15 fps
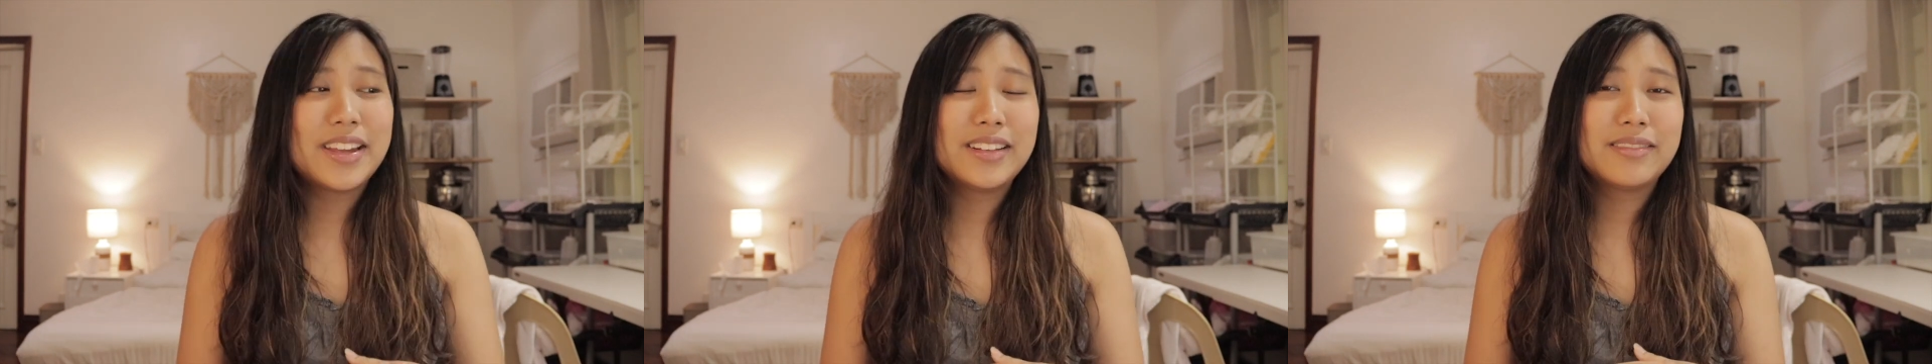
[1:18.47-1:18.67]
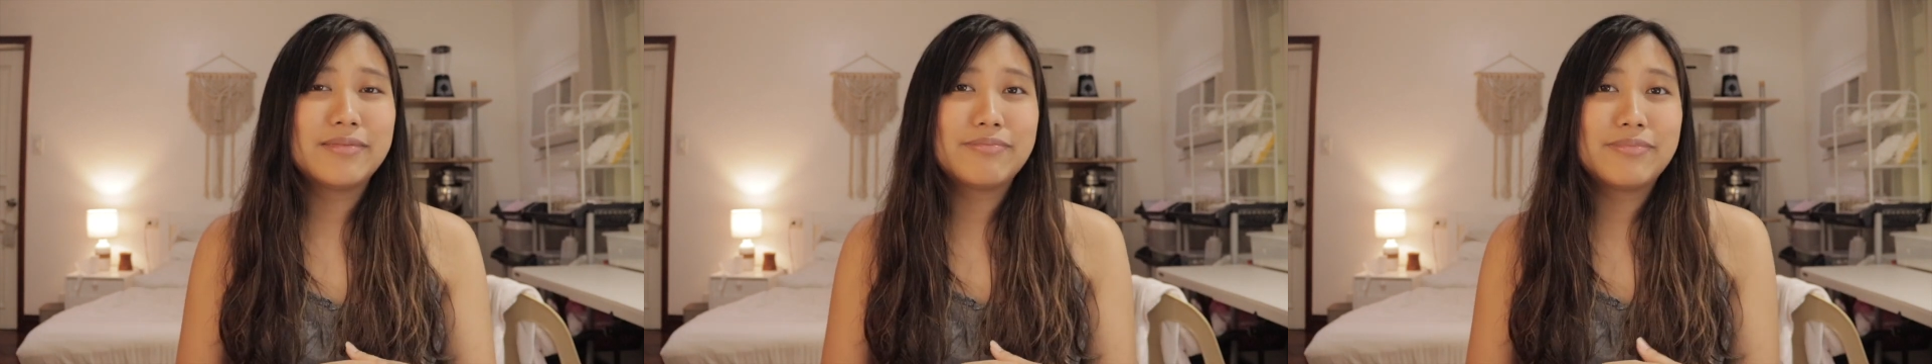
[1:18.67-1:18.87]

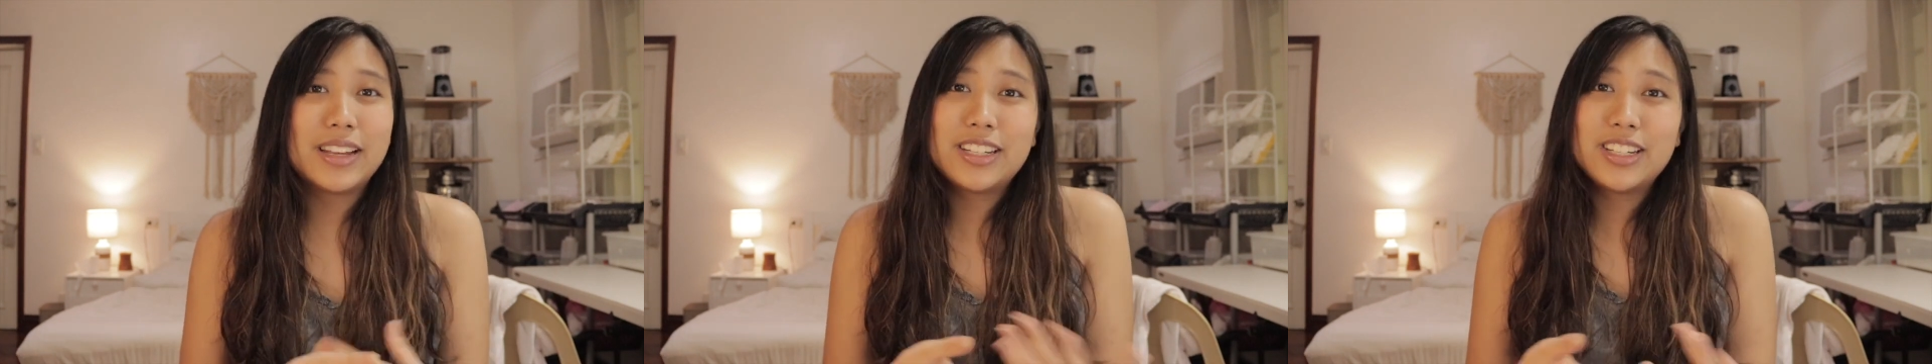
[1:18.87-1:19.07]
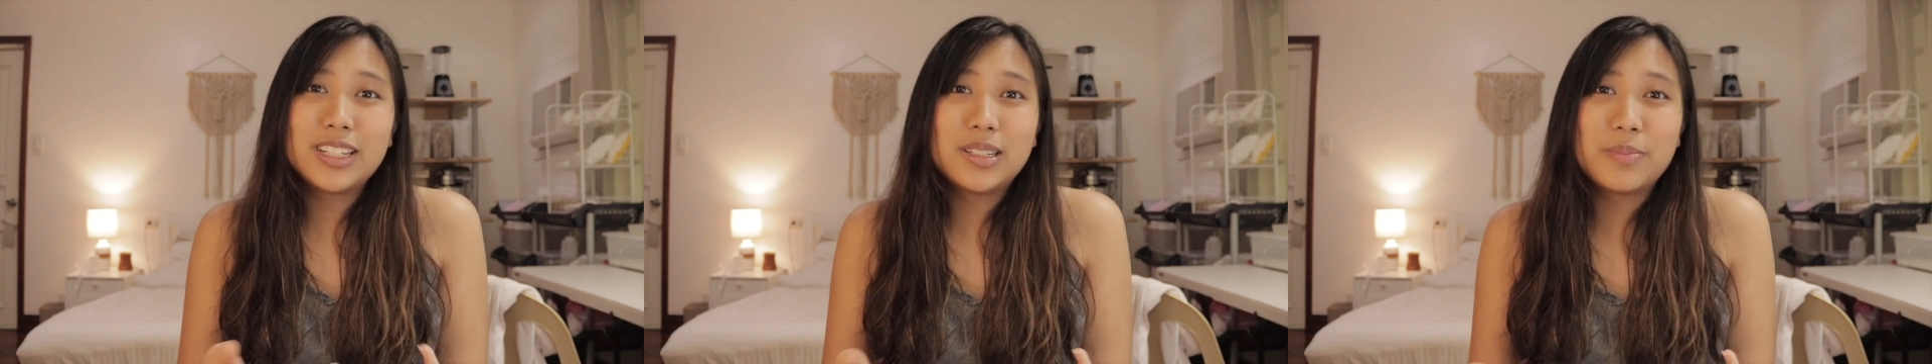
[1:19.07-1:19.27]
then
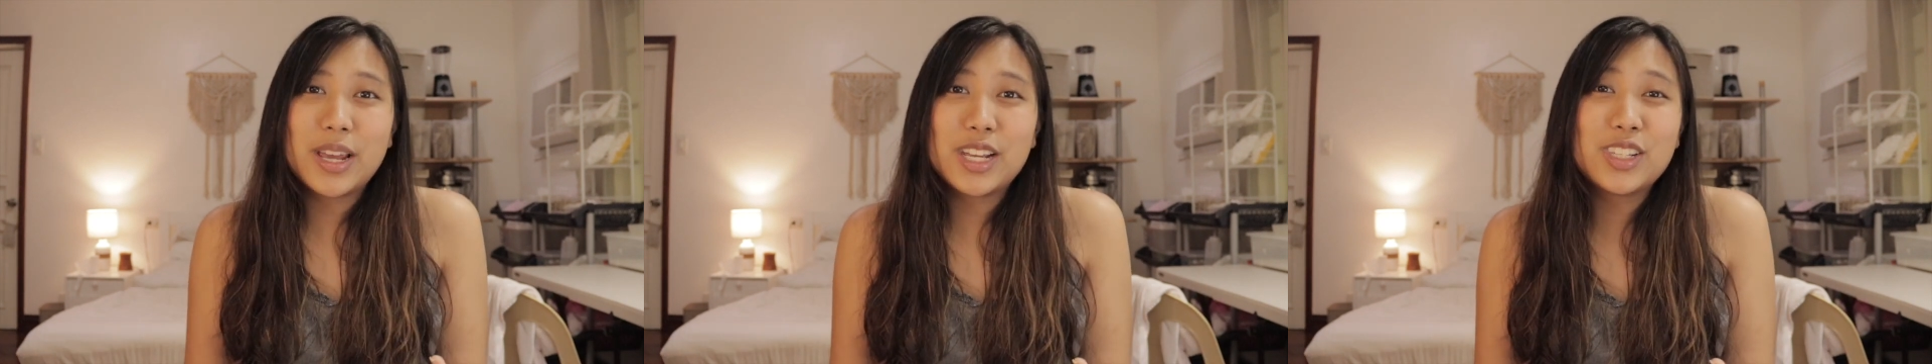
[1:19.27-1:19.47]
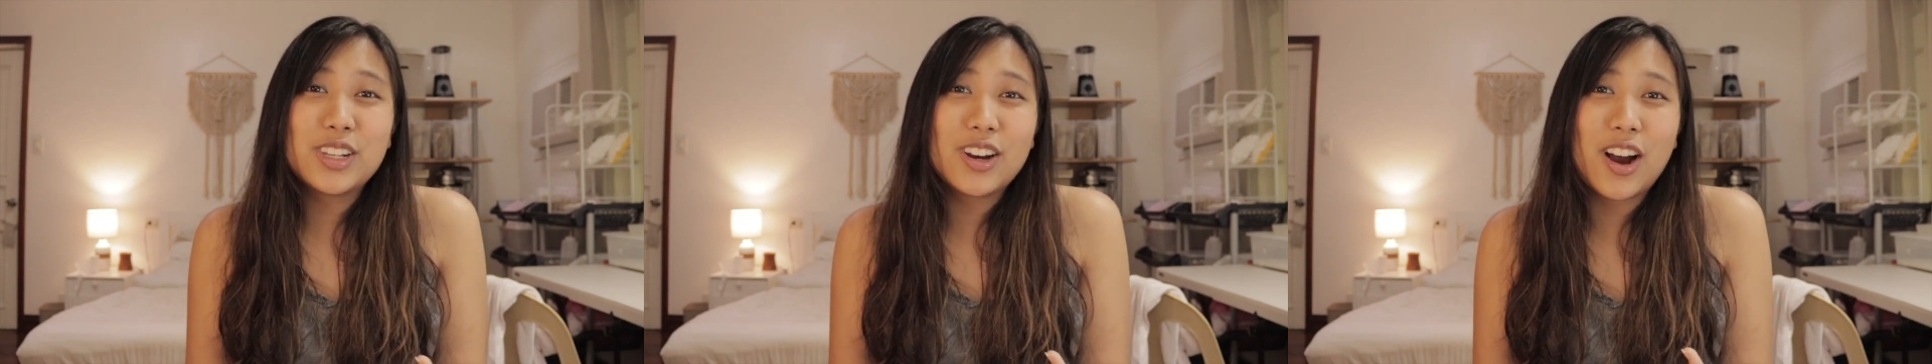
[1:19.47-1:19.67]
it just
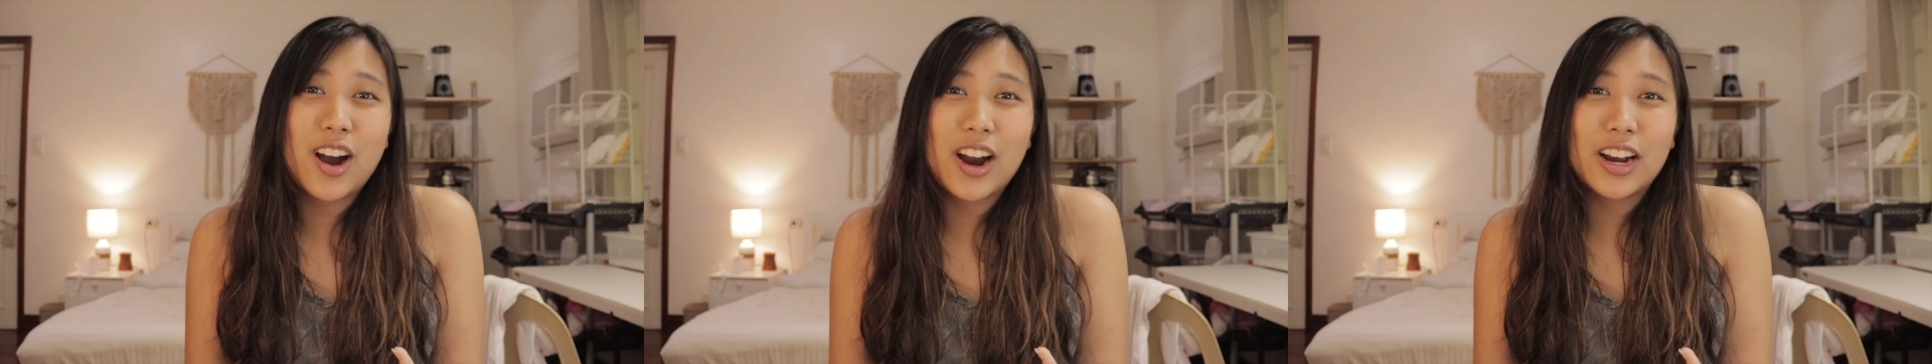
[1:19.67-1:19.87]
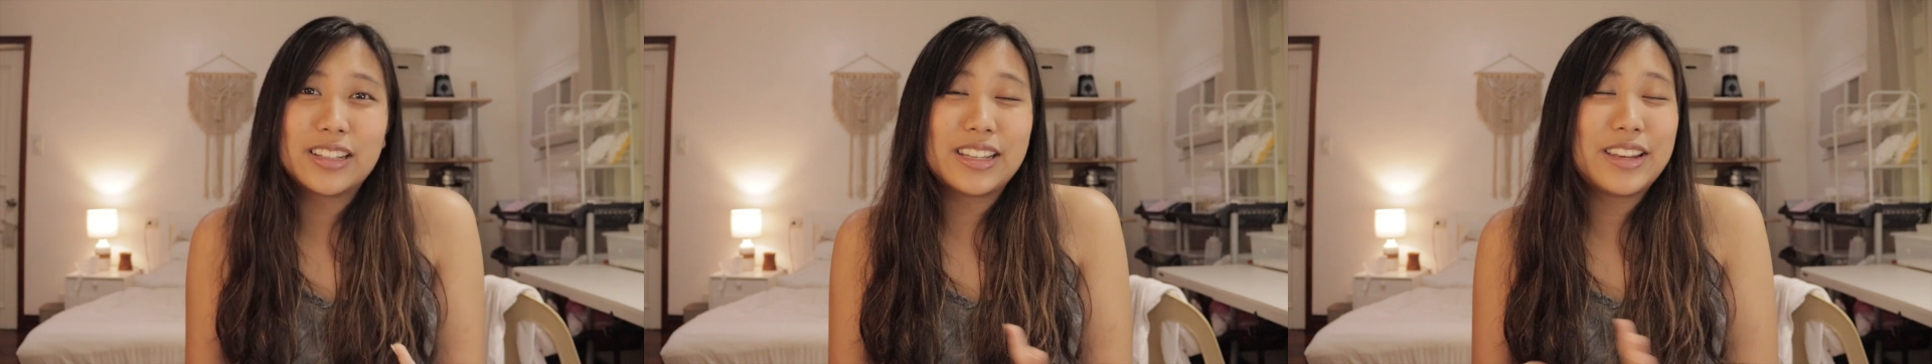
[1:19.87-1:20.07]
makes your
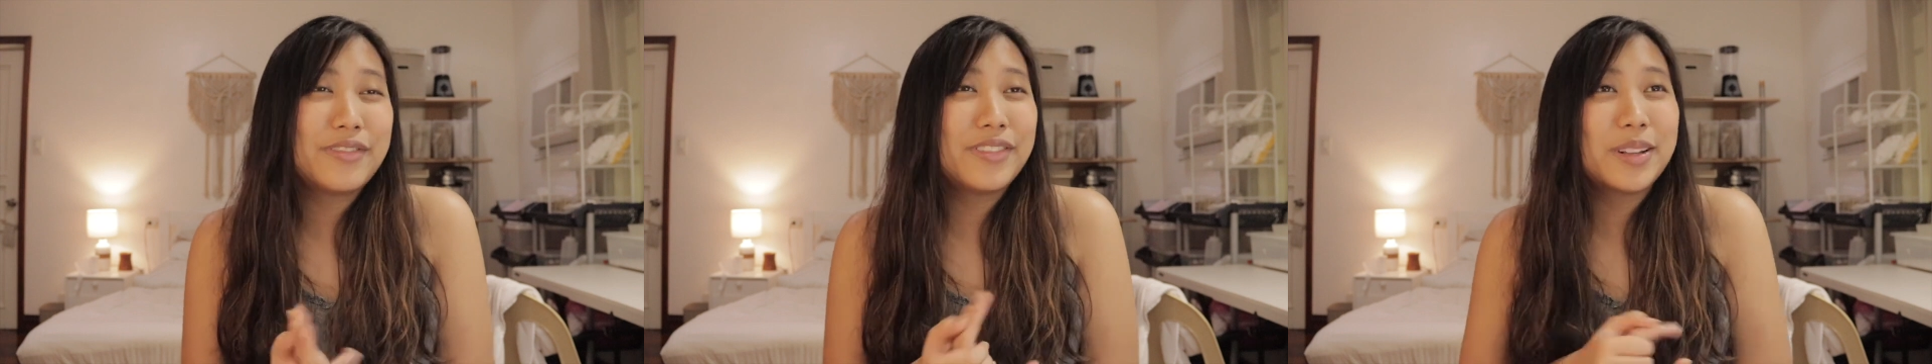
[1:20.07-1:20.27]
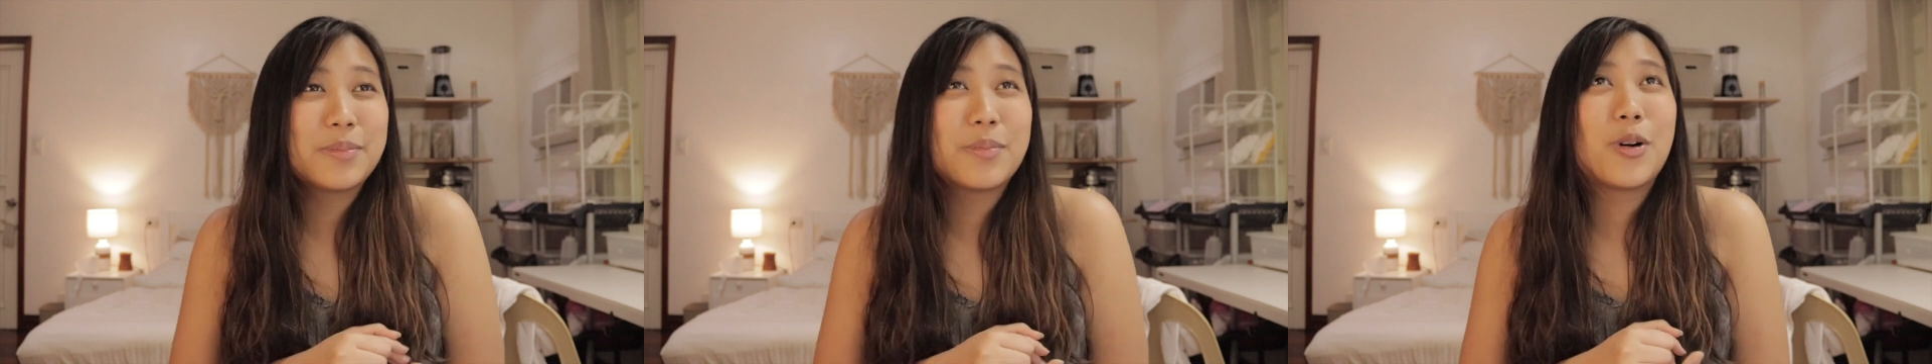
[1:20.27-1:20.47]
heart
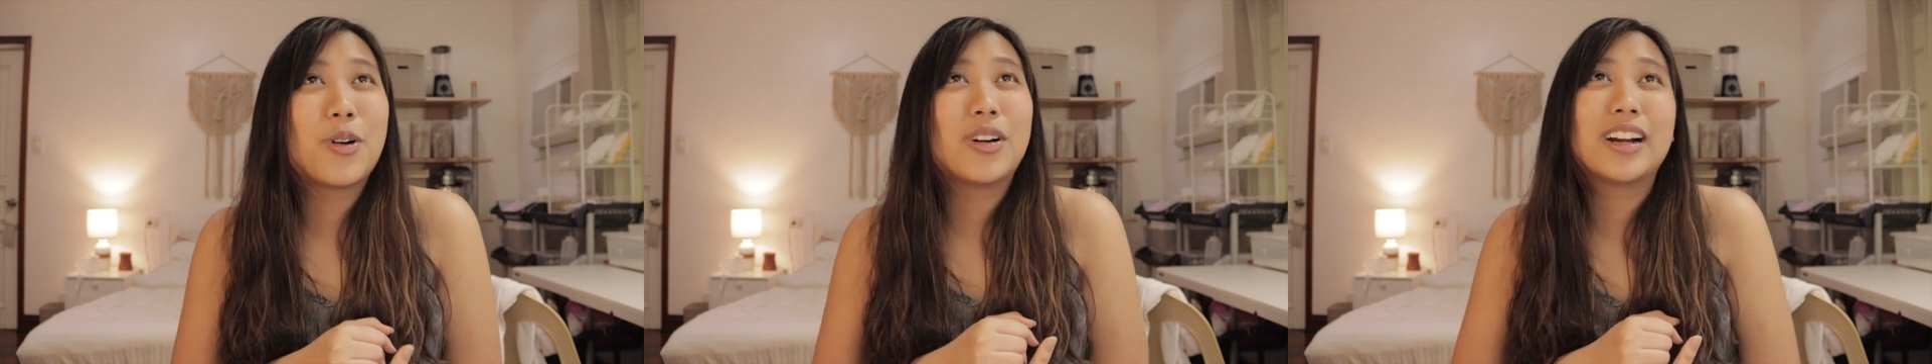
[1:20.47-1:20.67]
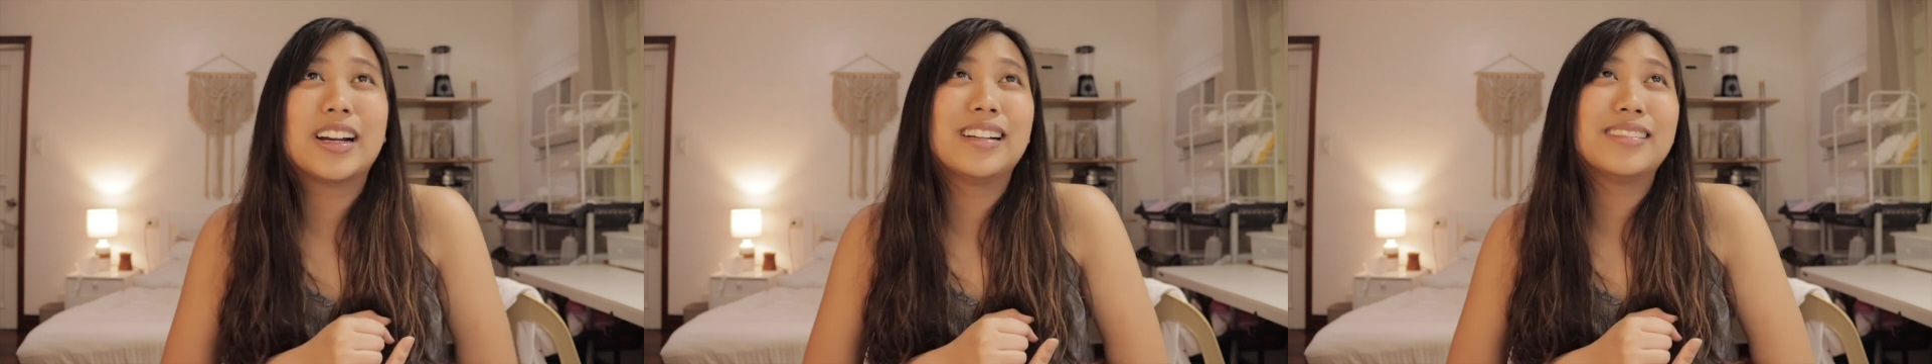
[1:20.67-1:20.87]
even
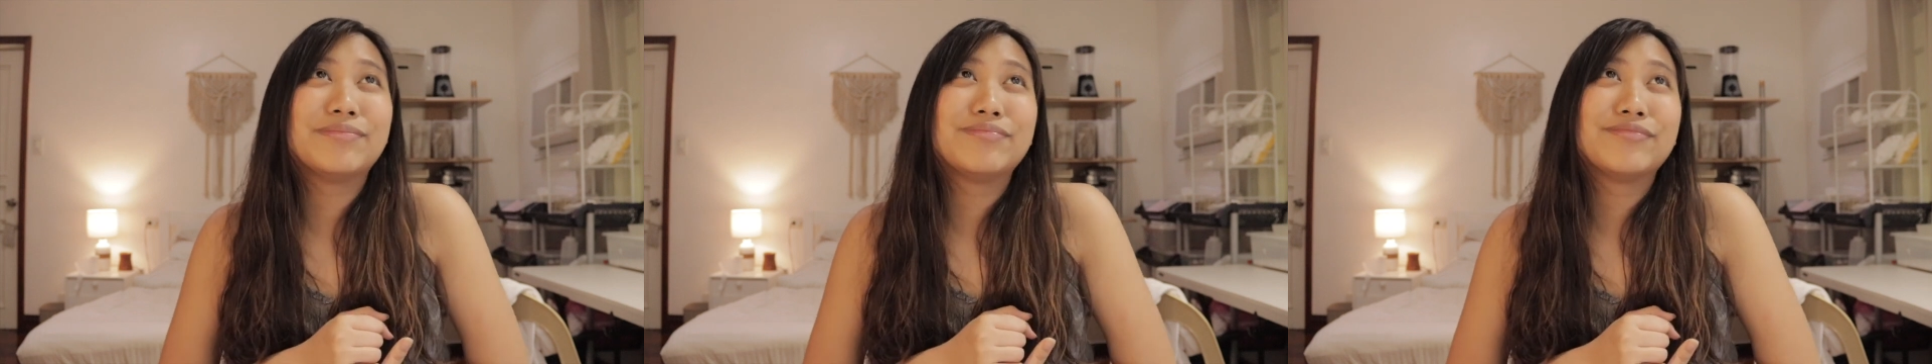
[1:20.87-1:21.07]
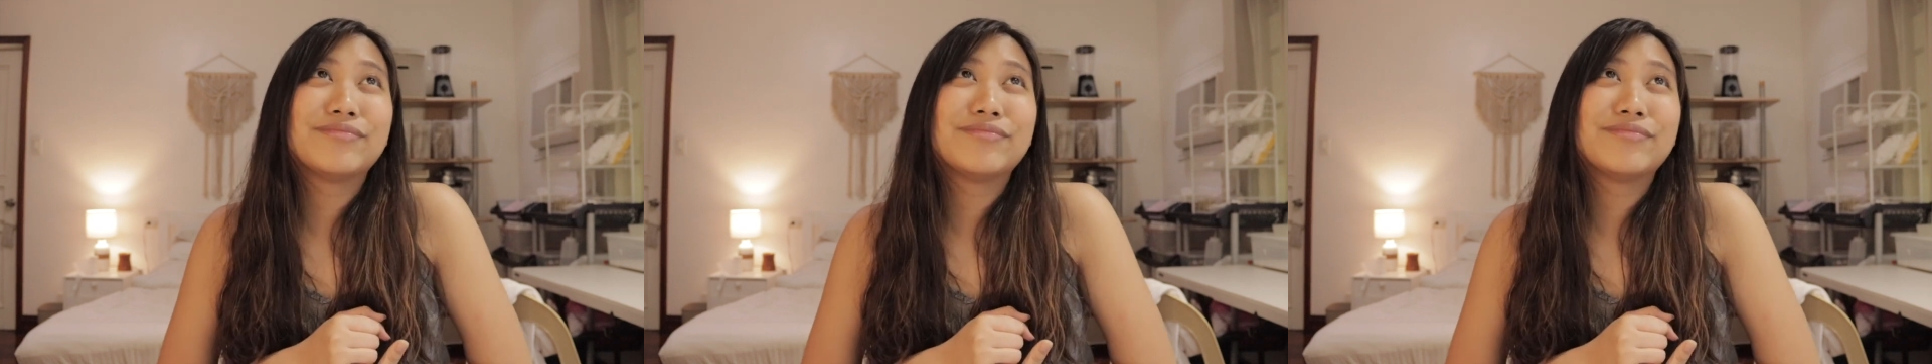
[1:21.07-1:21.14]
more